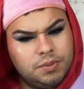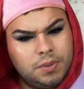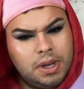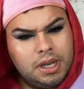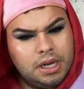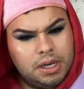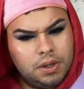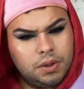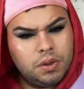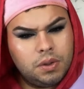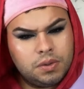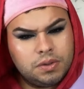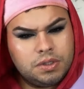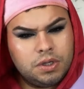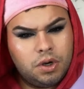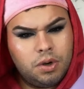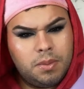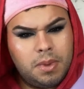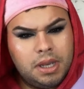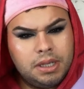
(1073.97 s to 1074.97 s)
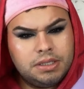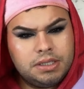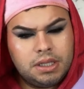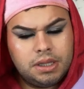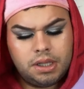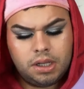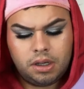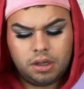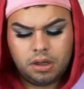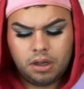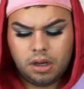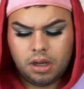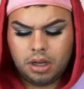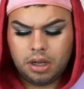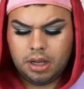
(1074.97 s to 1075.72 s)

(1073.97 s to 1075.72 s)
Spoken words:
right? There are those ceramides in there.